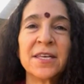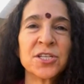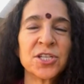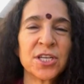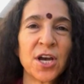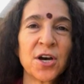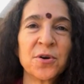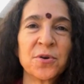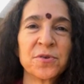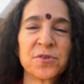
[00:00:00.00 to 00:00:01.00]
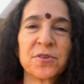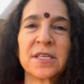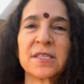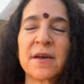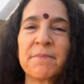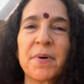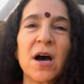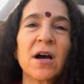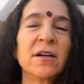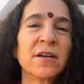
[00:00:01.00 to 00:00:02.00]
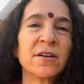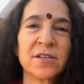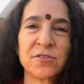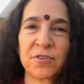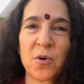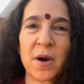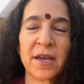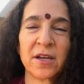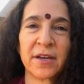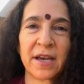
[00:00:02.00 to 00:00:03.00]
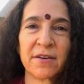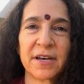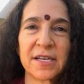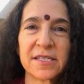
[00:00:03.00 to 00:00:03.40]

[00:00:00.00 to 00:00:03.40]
NGOs or that some partner is requiring of